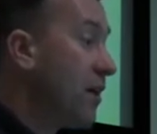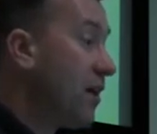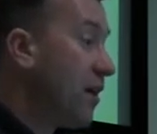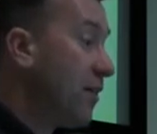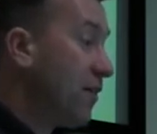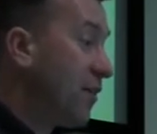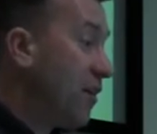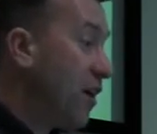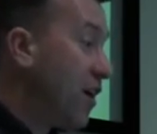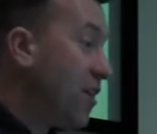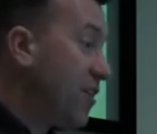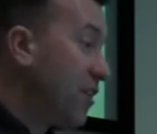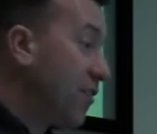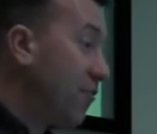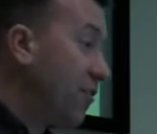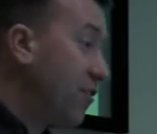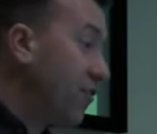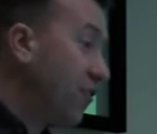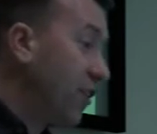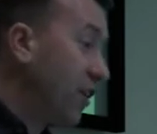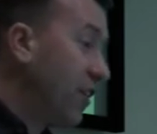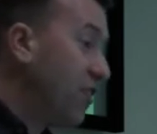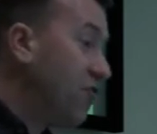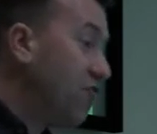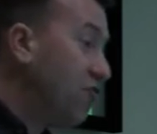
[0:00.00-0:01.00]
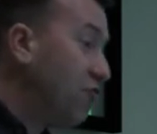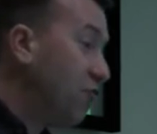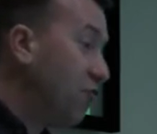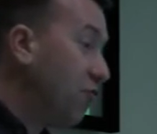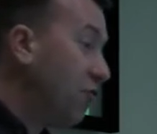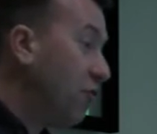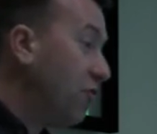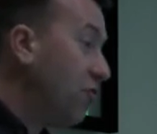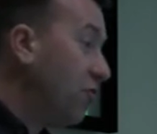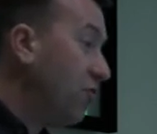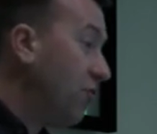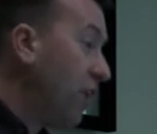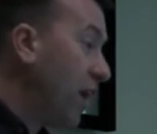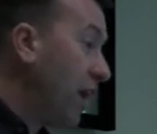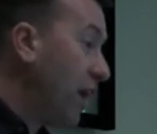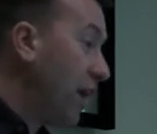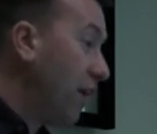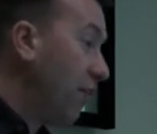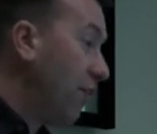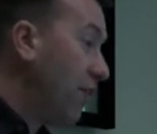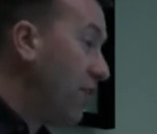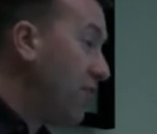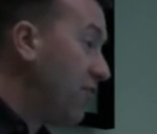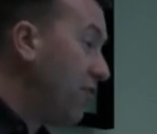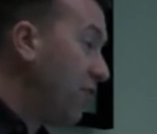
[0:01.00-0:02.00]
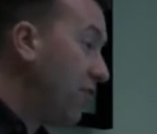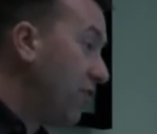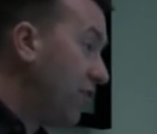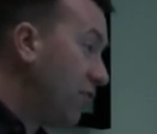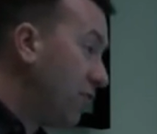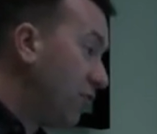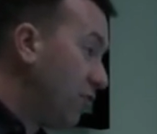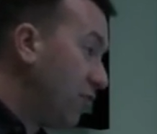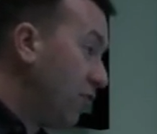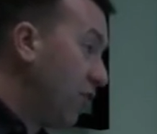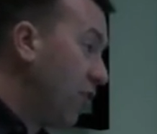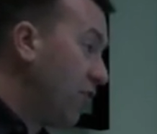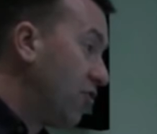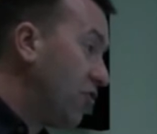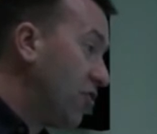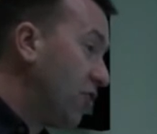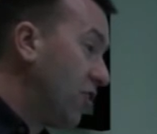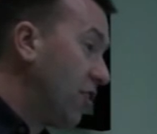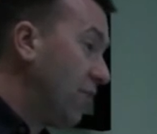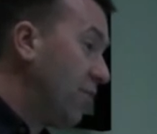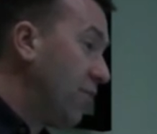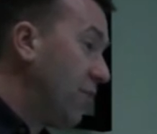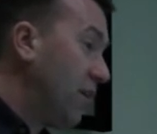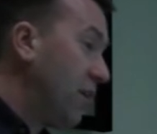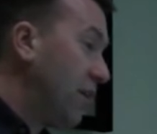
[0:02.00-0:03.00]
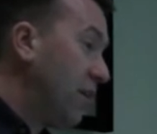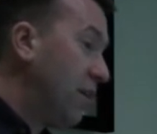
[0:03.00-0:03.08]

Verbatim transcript: And the idea is I can drill down into this structure